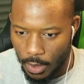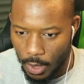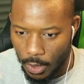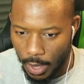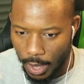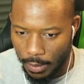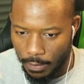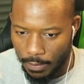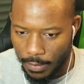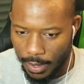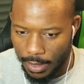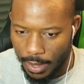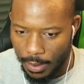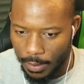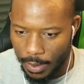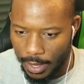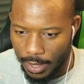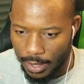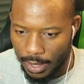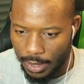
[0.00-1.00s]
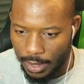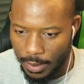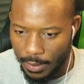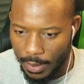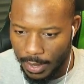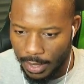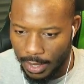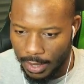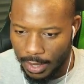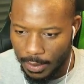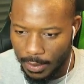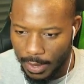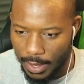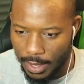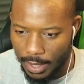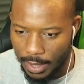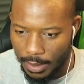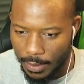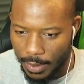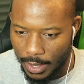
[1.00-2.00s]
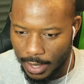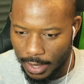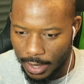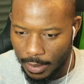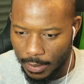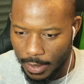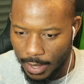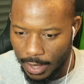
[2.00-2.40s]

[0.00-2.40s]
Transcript: Okay, not that way, not that way, not that way, not that way, not that